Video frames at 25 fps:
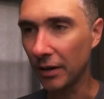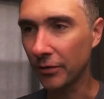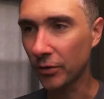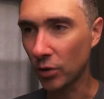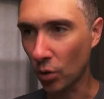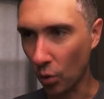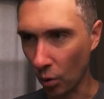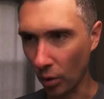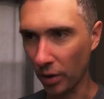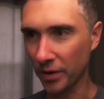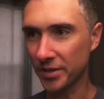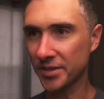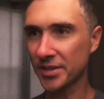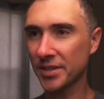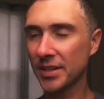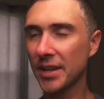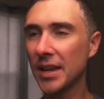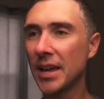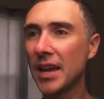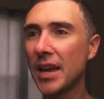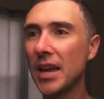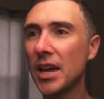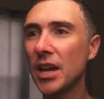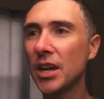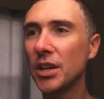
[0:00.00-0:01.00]
Of course,
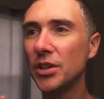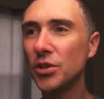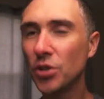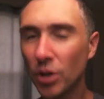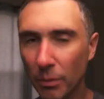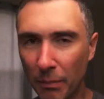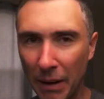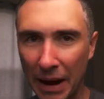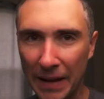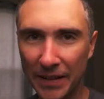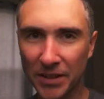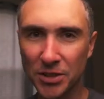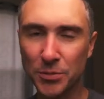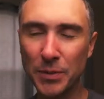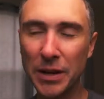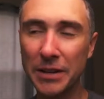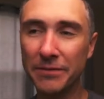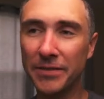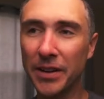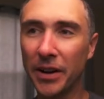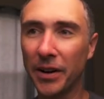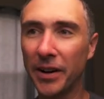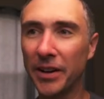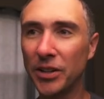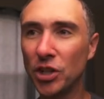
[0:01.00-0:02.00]
your mileage may
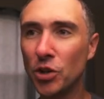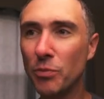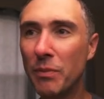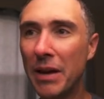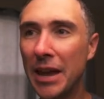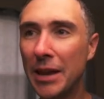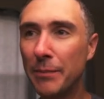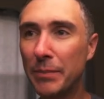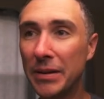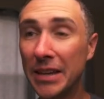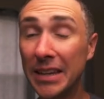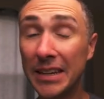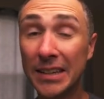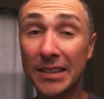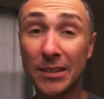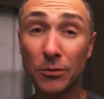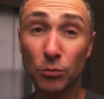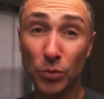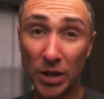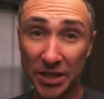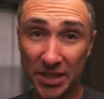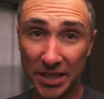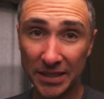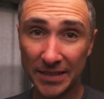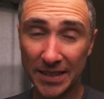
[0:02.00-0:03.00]
vary. You may be
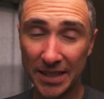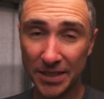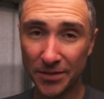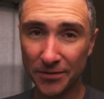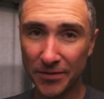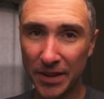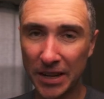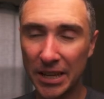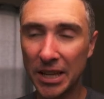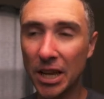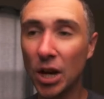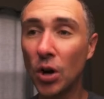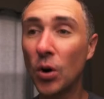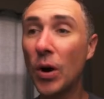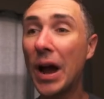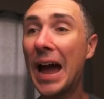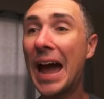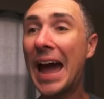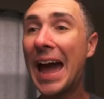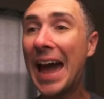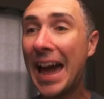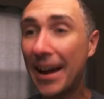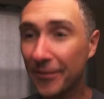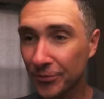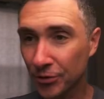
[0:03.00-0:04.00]
reaching this video
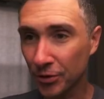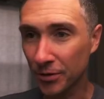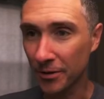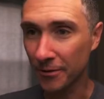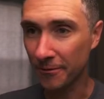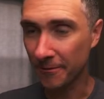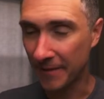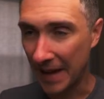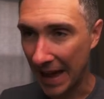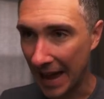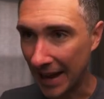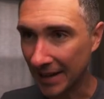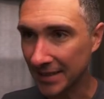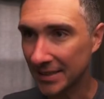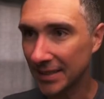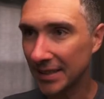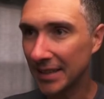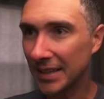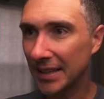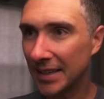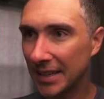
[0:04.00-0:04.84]
after the fact.